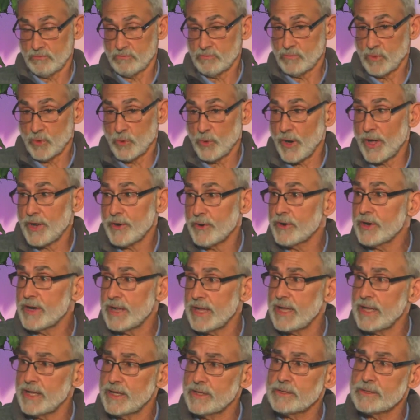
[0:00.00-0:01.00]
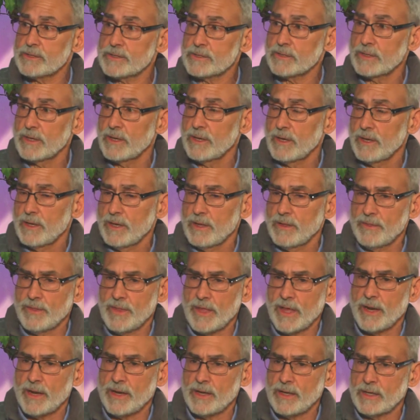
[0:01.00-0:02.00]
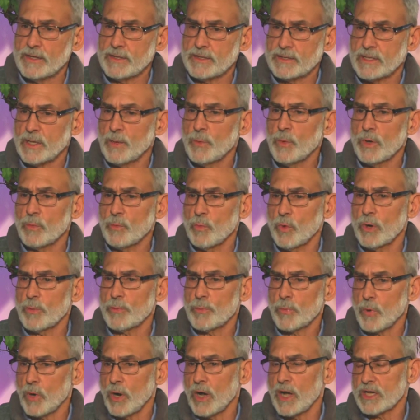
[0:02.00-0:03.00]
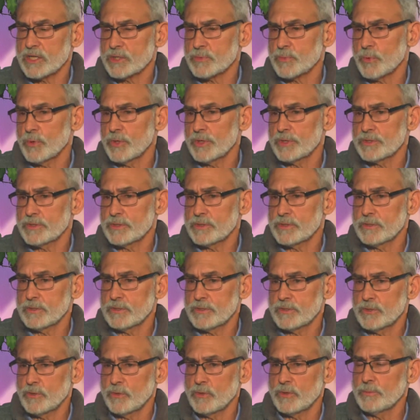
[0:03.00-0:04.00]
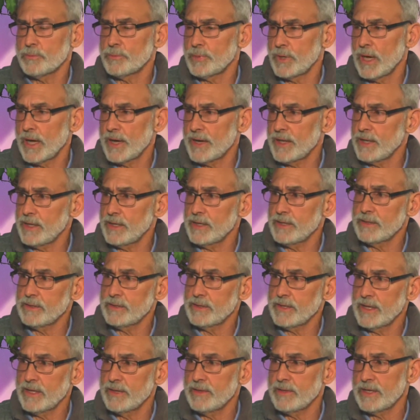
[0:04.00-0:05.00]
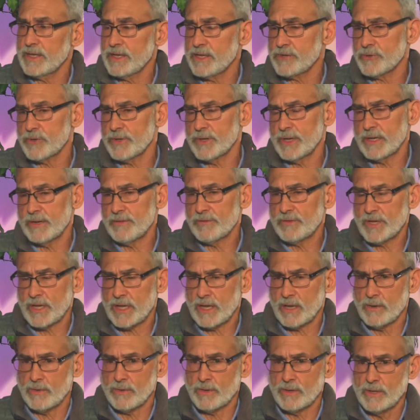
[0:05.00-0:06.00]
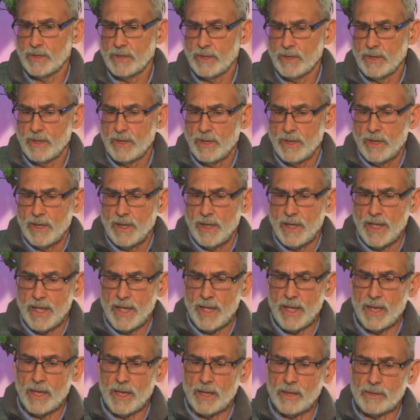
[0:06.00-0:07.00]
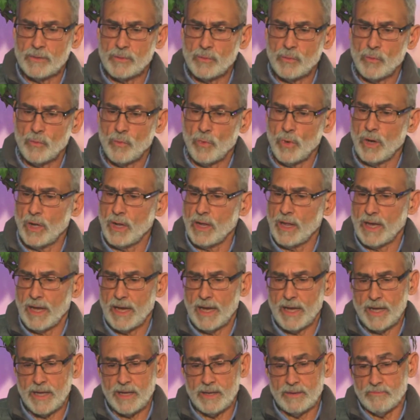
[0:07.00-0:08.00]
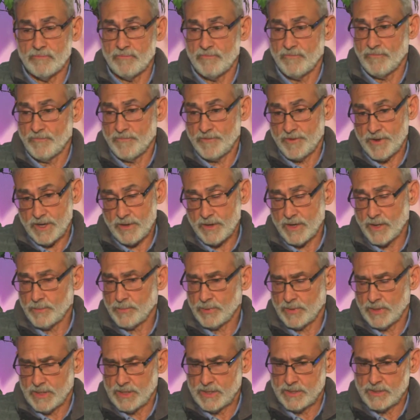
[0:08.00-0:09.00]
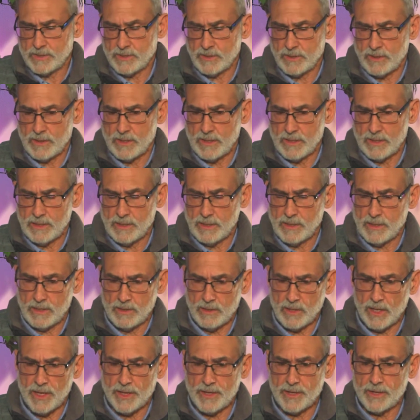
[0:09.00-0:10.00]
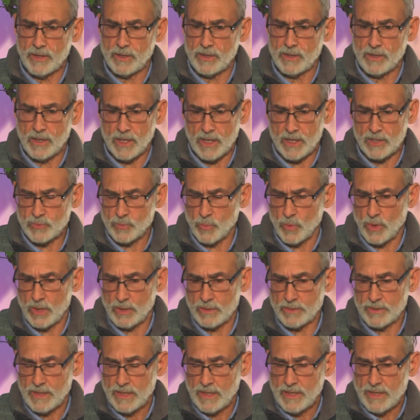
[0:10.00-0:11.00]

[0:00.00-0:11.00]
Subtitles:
greater needs than a somewhat more prosperous student body in the eastern end of town. And while I am very pleased, Alana Oswald